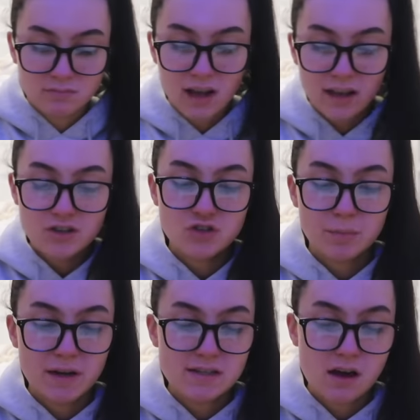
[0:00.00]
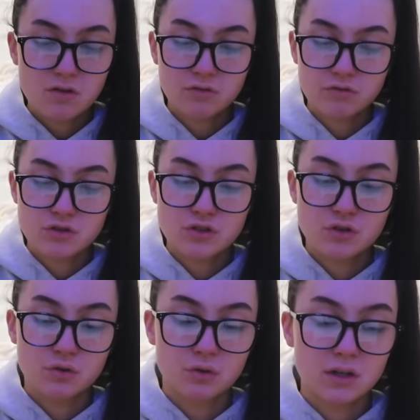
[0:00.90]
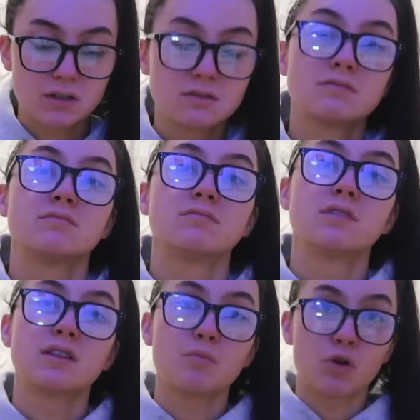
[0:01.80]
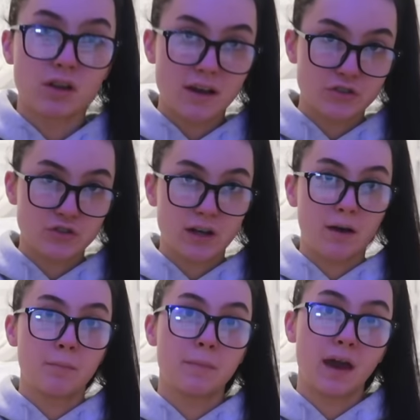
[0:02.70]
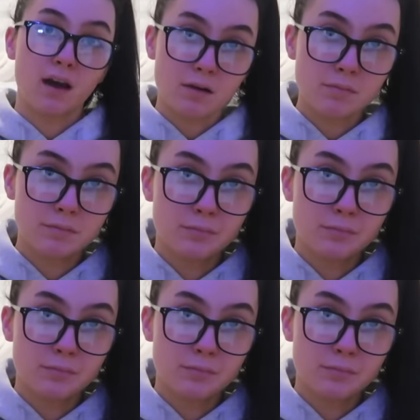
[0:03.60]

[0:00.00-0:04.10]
I can treat myself to the more luxury makeup.